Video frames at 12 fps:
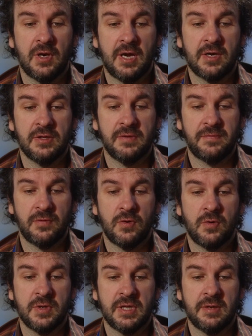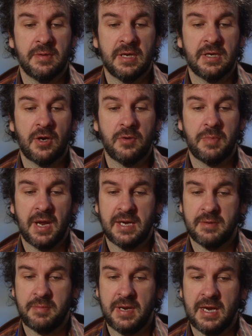lying on the floor with a notepad
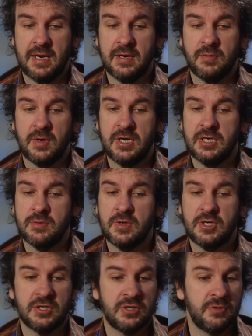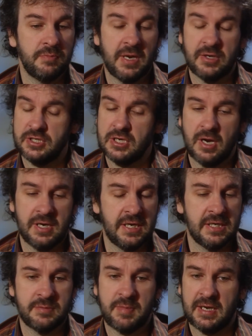and pen, and we just bouncing
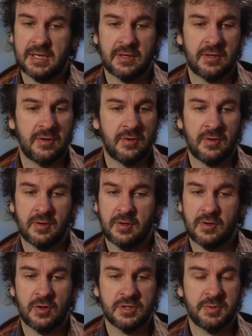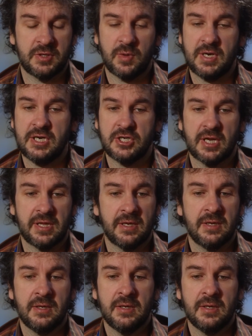ideas back across between each other.